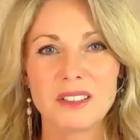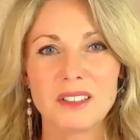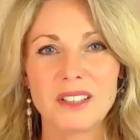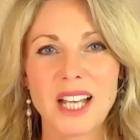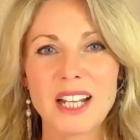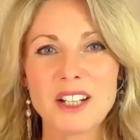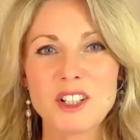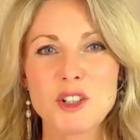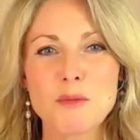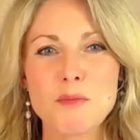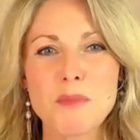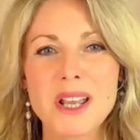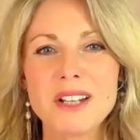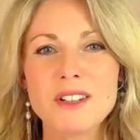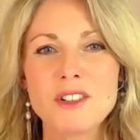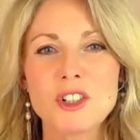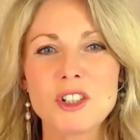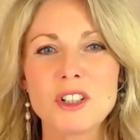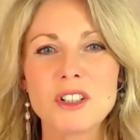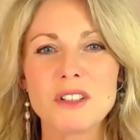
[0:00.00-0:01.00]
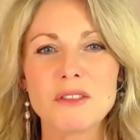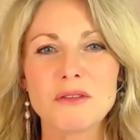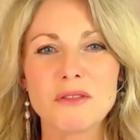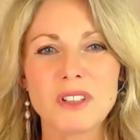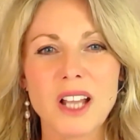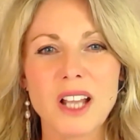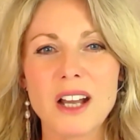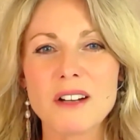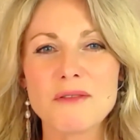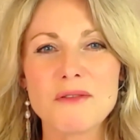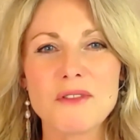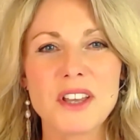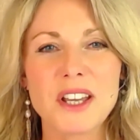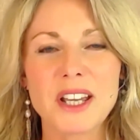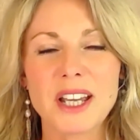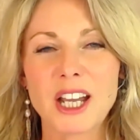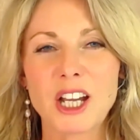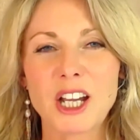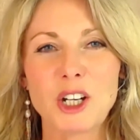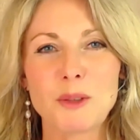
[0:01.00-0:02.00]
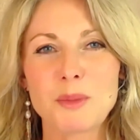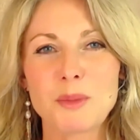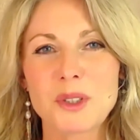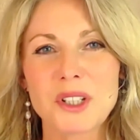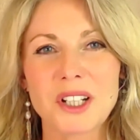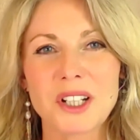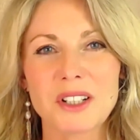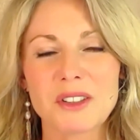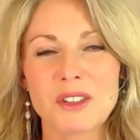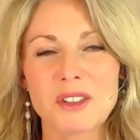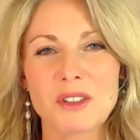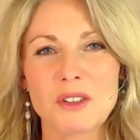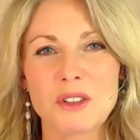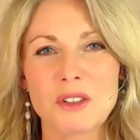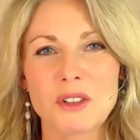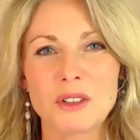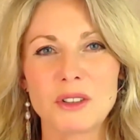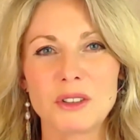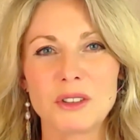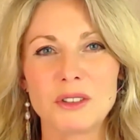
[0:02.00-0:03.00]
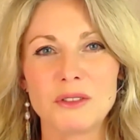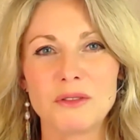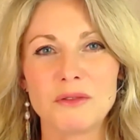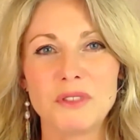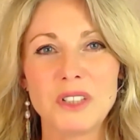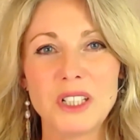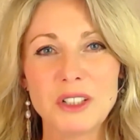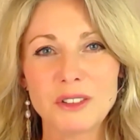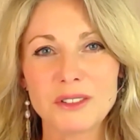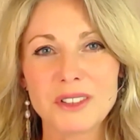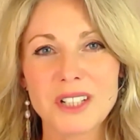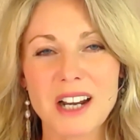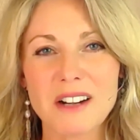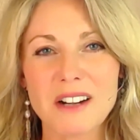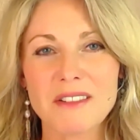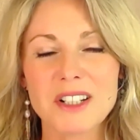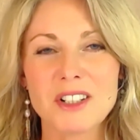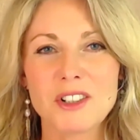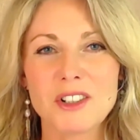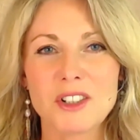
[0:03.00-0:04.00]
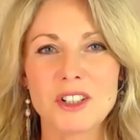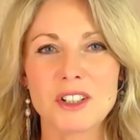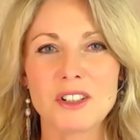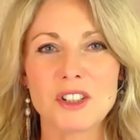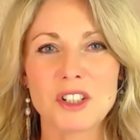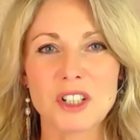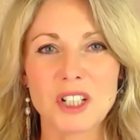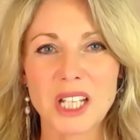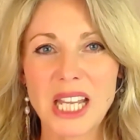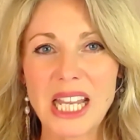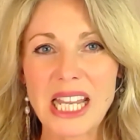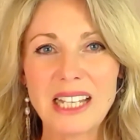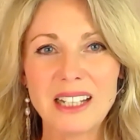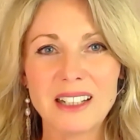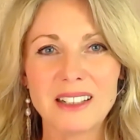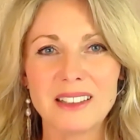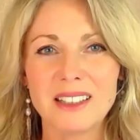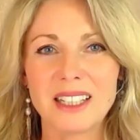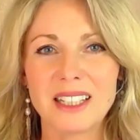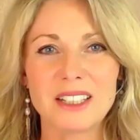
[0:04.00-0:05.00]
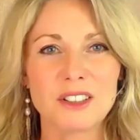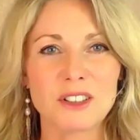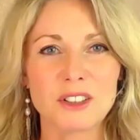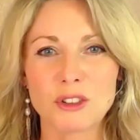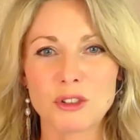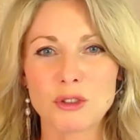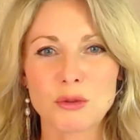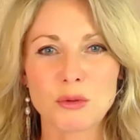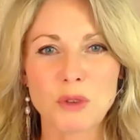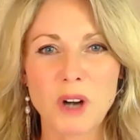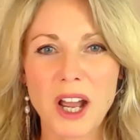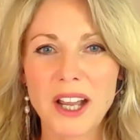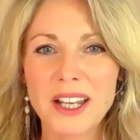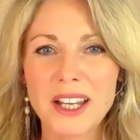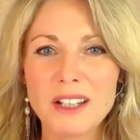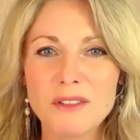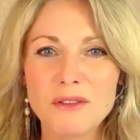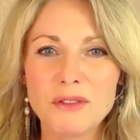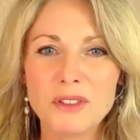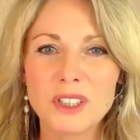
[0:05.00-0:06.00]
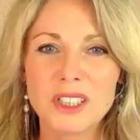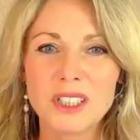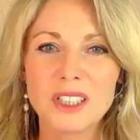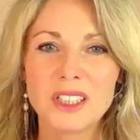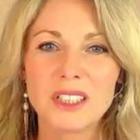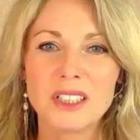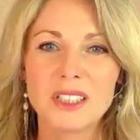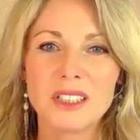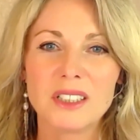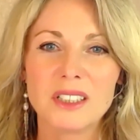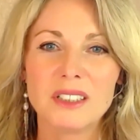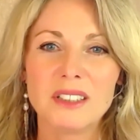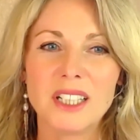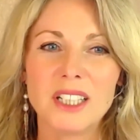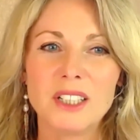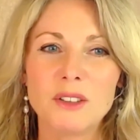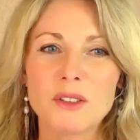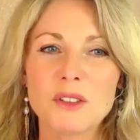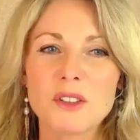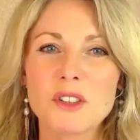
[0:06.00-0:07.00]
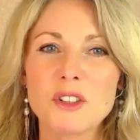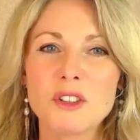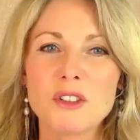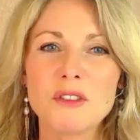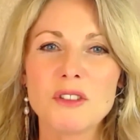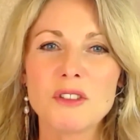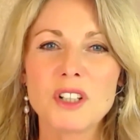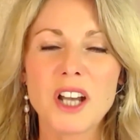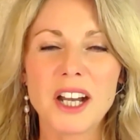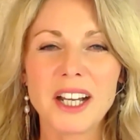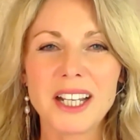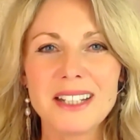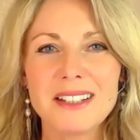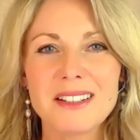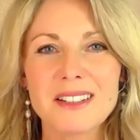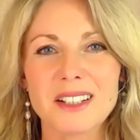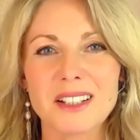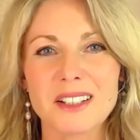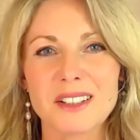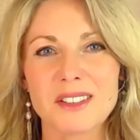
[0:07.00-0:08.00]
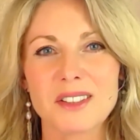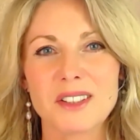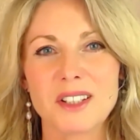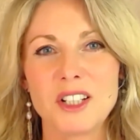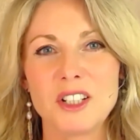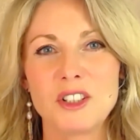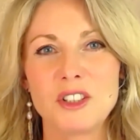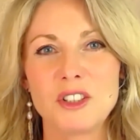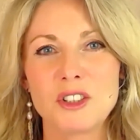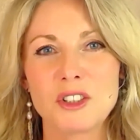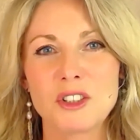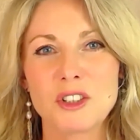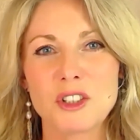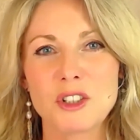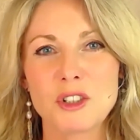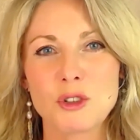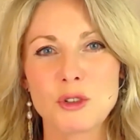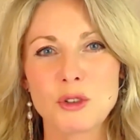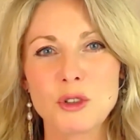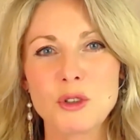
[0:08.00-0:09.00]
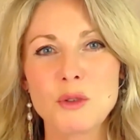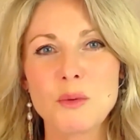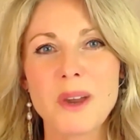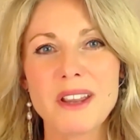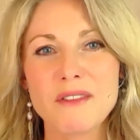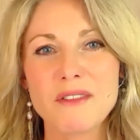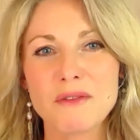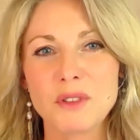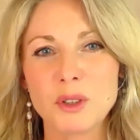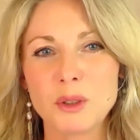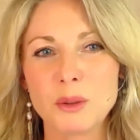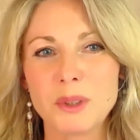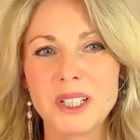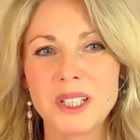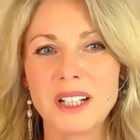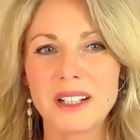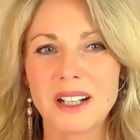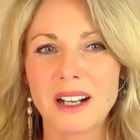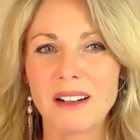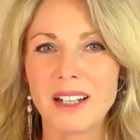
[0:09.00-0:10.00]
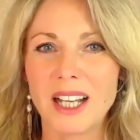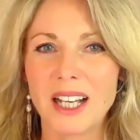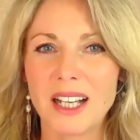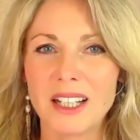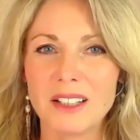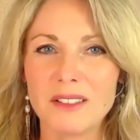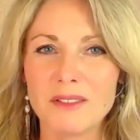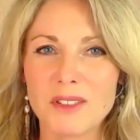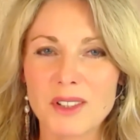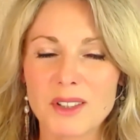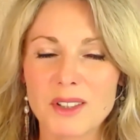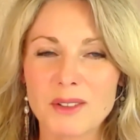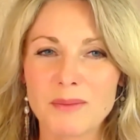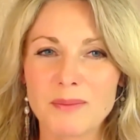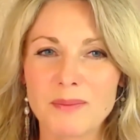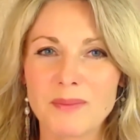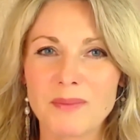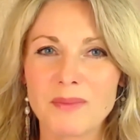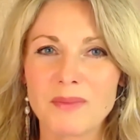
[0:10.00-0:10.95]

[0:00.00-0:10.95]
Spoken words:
that dimension of love that helps us to feel nourished and to heal and to thrive, and also guides us in the true way forward in our lives.